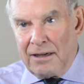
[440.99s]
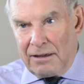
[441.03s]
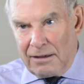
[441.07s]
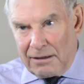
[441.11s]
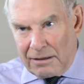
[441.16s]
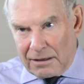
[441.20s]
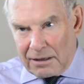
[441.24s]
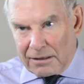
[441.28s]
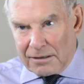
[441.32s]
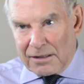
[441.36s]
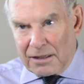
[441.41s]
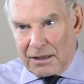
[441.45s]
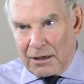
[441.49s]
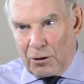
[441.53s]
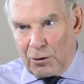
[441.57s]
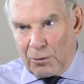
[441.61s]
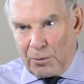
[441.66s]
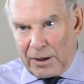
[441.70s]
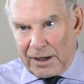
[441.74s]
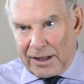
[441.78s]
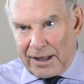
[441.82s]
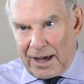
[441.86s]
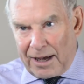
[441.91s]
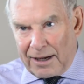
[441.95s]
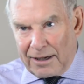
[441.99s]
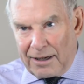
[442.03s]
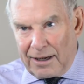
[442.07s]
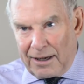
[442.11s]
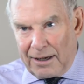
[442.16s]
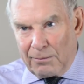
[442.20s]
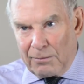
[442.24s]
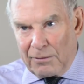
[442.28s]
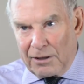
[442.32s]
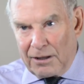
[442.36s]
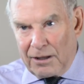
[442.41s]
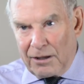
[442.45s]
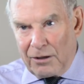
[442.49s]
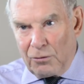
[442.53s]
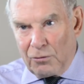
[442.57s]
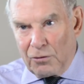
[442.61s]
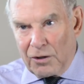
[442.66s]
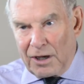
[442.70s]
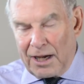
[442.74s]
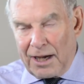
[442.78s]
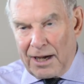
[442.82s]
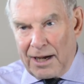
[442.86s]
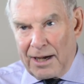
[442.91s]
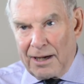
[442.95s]
It doesn't go by that name in the
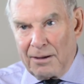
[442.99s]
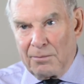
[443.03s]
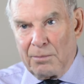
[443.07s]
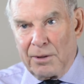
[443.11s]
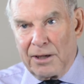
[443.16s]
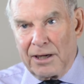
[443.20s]
UK,